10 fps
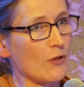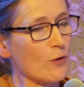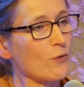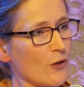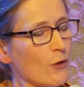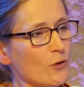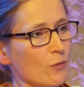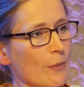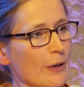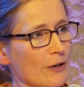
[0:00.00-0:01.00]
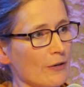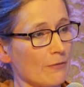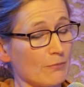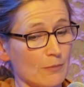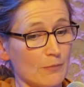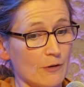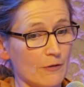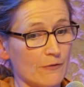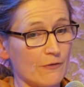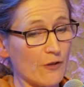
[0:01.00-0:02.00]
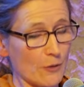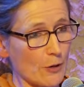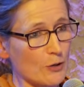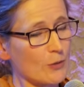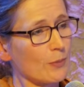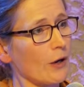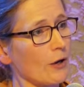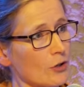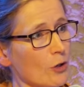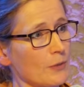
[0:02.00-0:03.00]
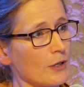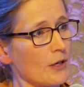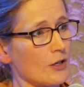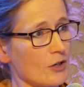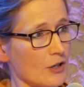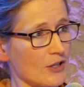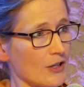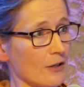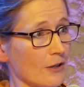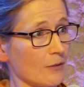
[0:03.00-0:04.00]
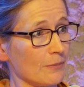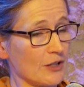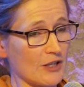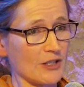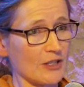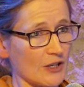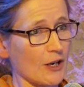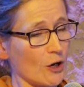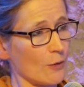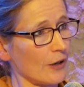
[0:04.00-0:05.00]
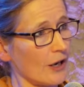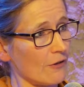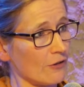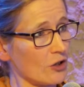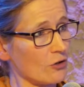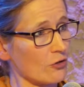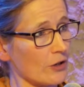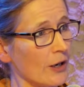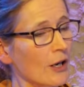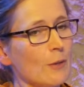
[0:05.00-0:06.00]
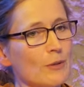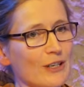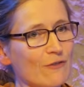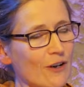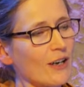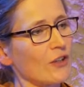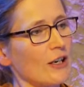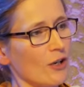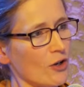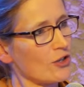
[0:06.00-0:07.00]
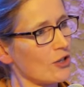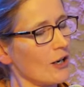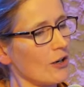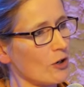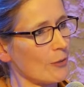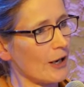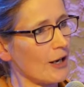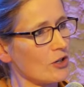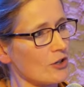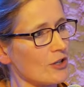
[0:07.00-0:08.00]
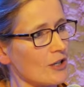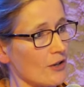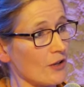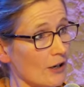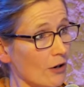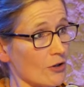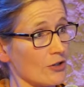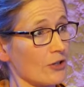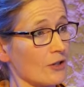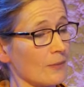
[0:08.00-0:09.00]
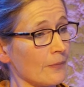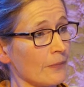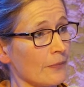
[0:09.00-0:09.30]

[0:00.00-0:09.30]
those women, for the most part, opted to still stay at home and care for children. But in fact, they lost economic agency, and they lost